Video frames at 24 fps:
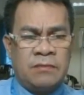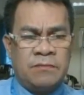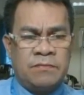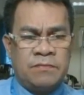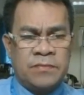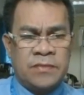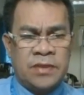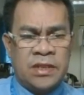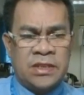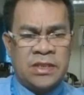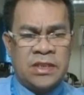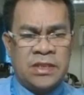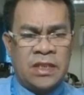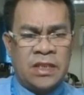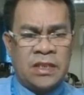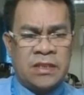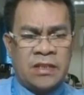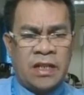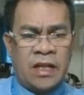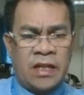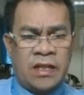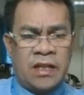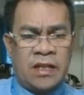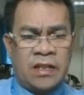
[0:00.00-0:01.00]
this is not
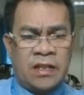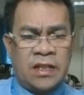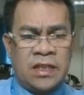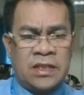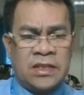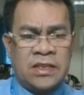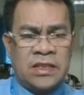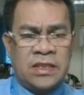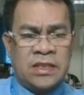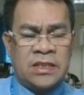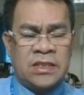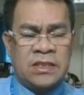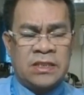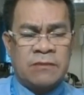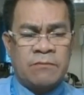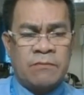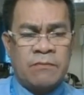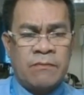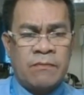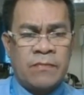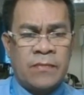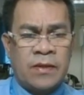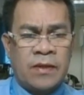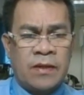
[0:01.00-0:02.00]
direct. This is
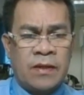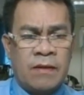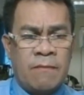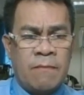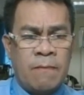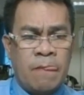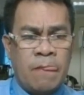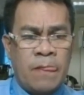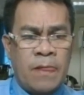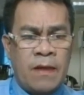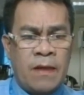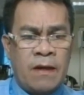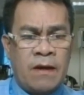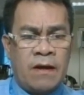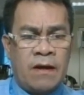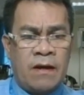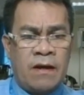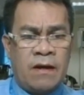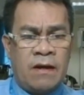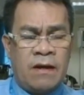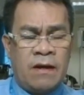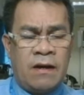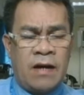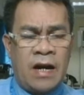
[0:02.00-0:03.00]

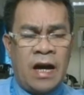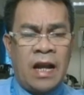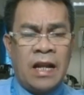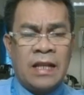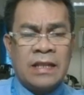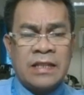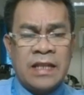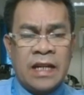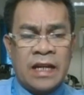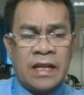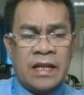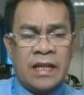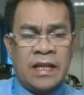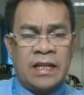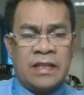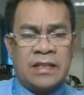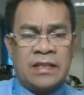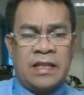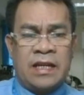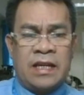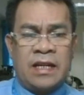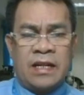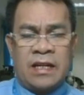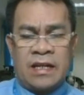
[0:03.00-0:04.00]

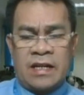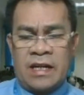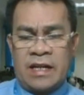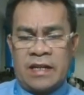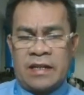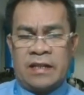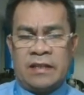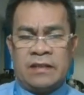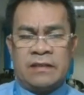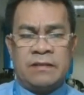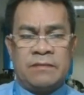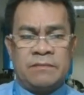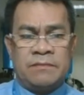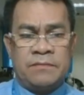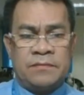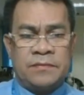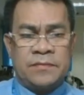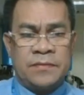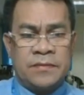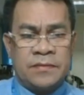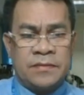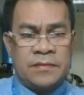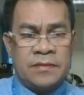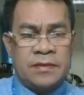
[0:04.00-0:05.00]
alternating current.
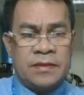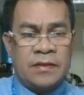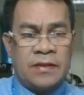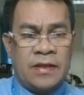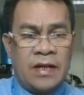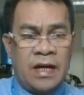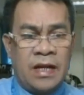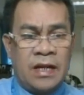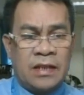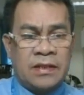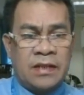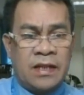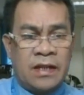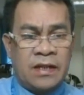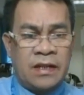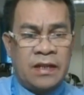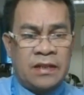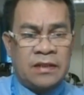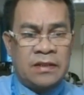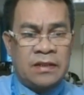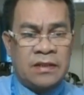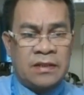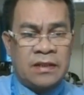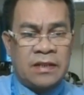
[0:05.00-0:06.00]

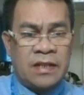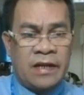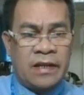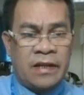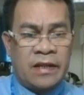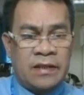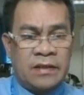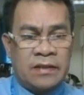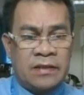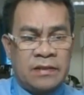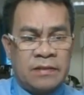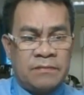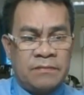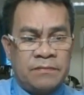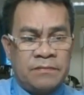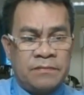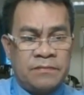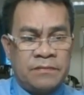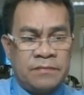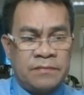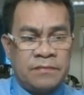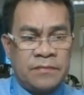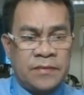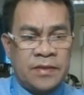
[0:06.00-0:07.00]
Alternate current.
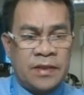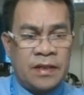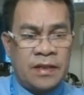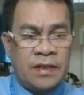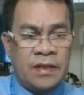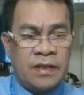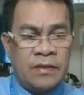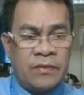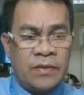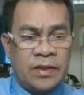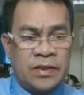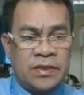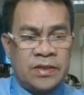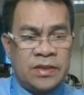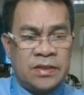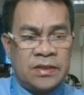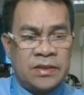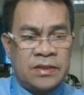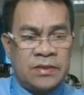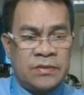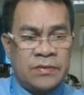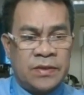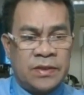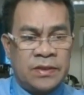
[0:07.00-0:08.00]
I will change
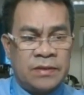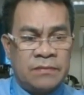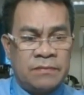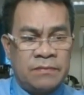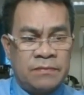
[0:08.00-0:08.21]
this one.